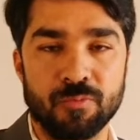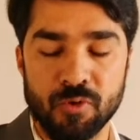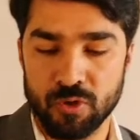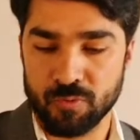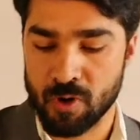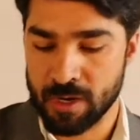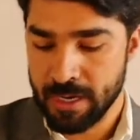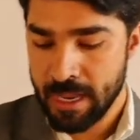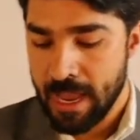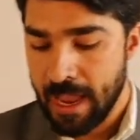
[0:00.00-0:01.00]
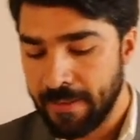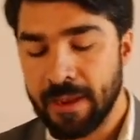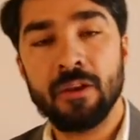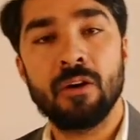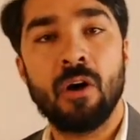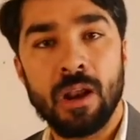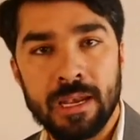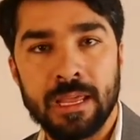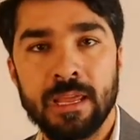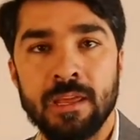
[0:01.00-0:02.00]
of Cold War, and then
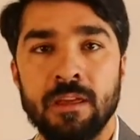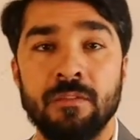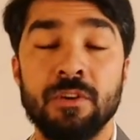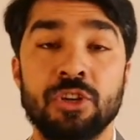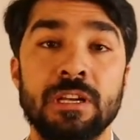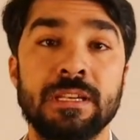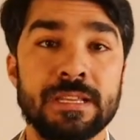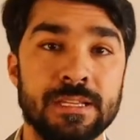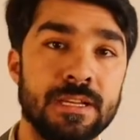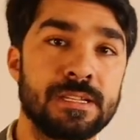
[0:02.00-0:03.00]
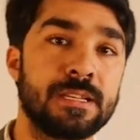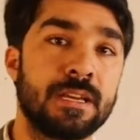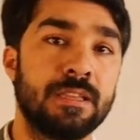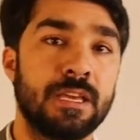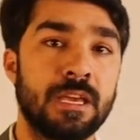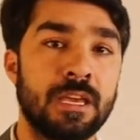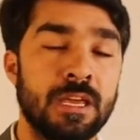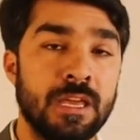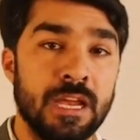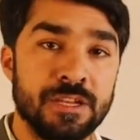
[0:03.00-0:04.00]
only we shall discuss
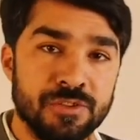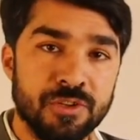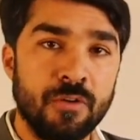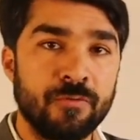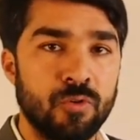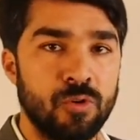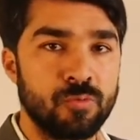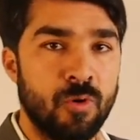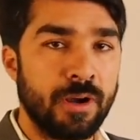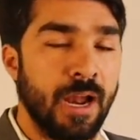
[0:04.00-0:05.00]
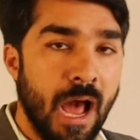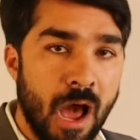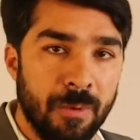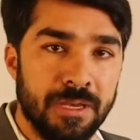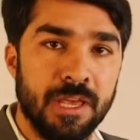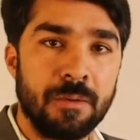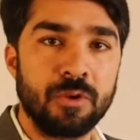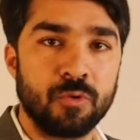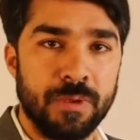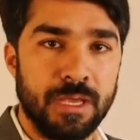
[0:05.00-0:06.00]
the history of Cold War, how it came
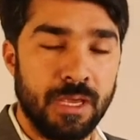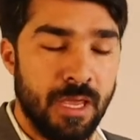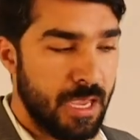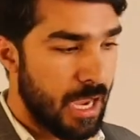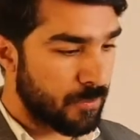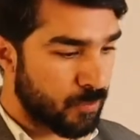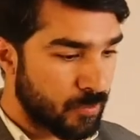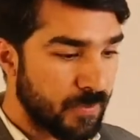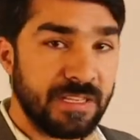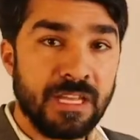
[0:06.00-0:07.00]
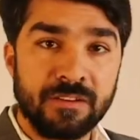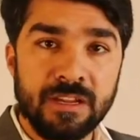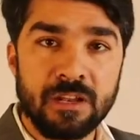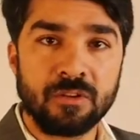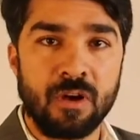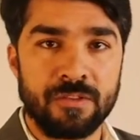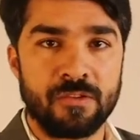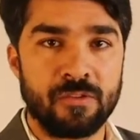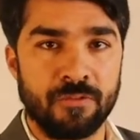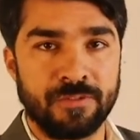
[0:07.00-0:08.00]
into being and what were the real
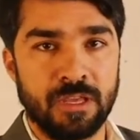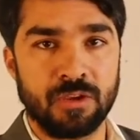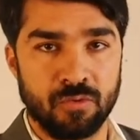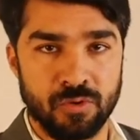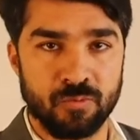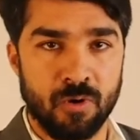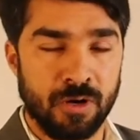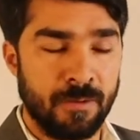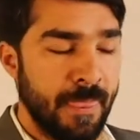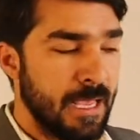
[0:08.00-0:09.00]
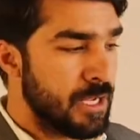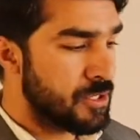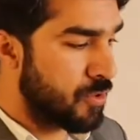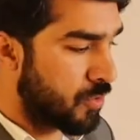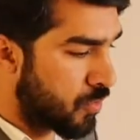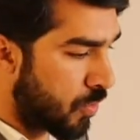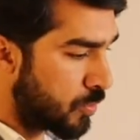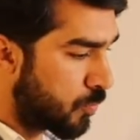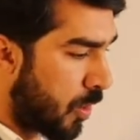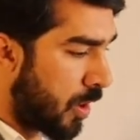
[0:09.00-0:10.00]
causes of the Cold War. So
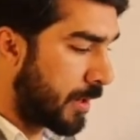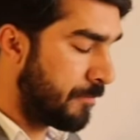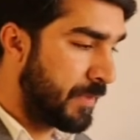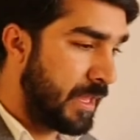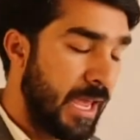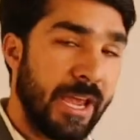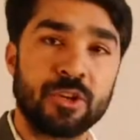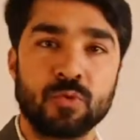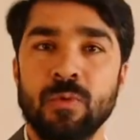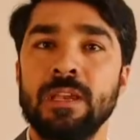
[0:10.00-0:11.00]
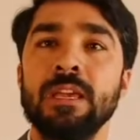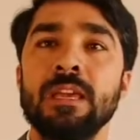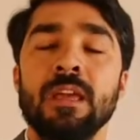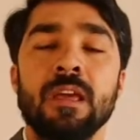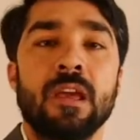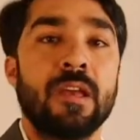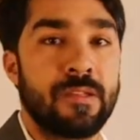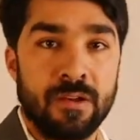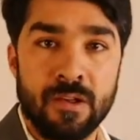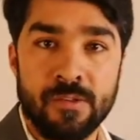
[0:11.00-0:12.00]
Cold War actually
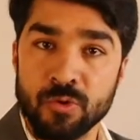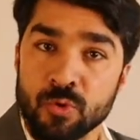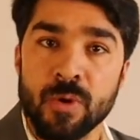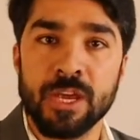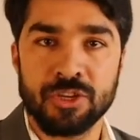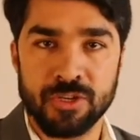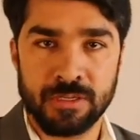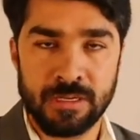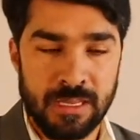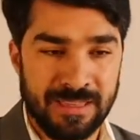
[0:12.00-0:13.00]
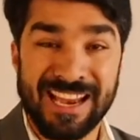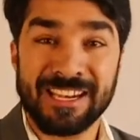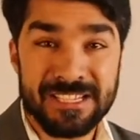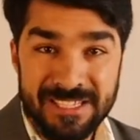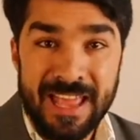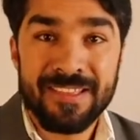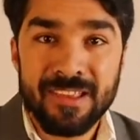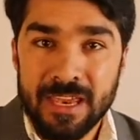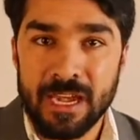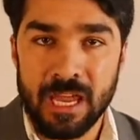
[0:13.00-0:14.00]
is a situation that is
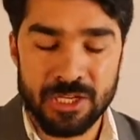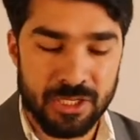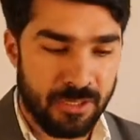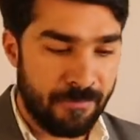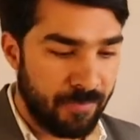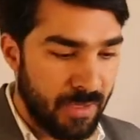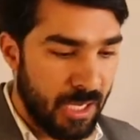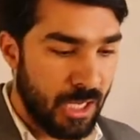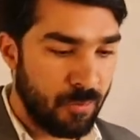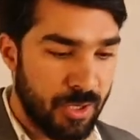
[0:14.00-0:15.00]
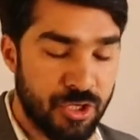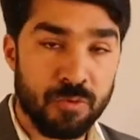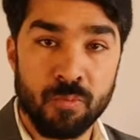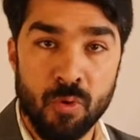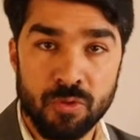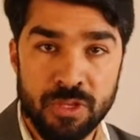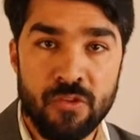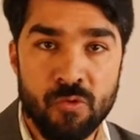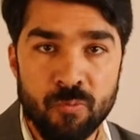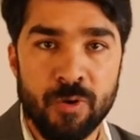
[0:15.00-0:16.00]
tense in nature, in which both the
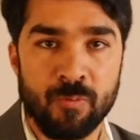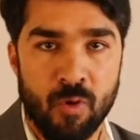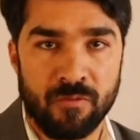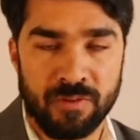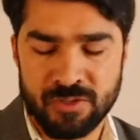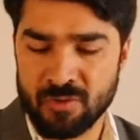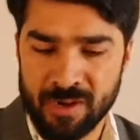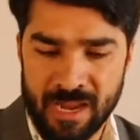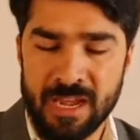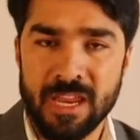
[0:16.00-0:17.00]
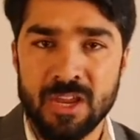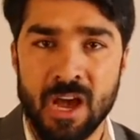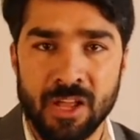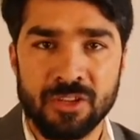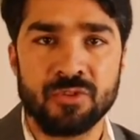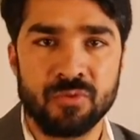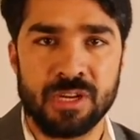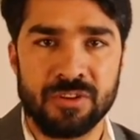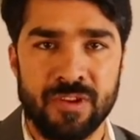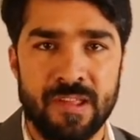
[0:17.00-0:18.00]
superpowers or any other two
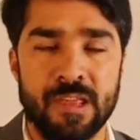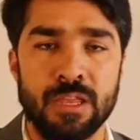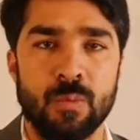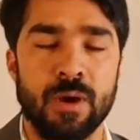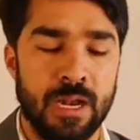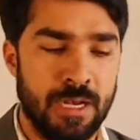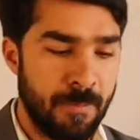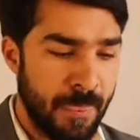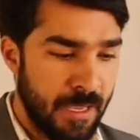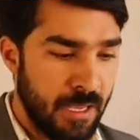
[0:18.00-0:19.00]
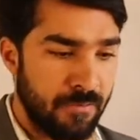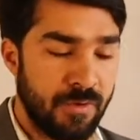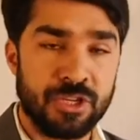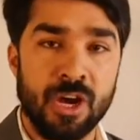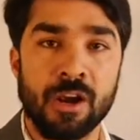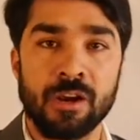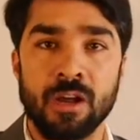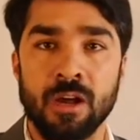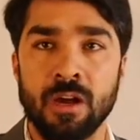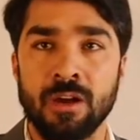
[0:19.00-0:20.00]
countries in the world which are
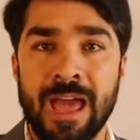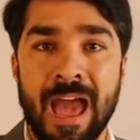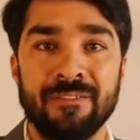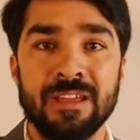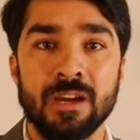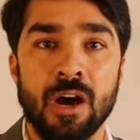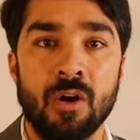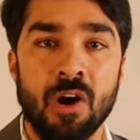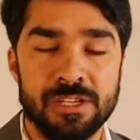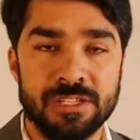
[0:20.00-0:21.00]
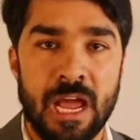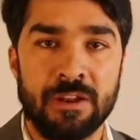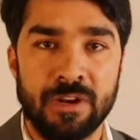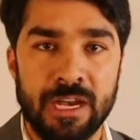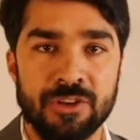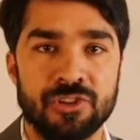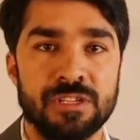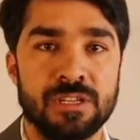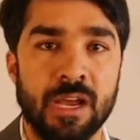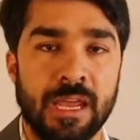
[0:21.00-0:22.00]
having a hostile
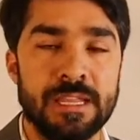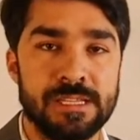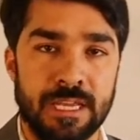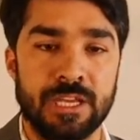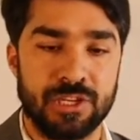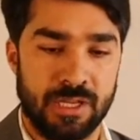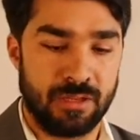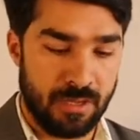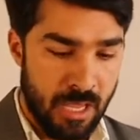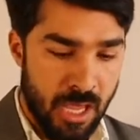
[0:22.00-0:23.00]
relations against each other.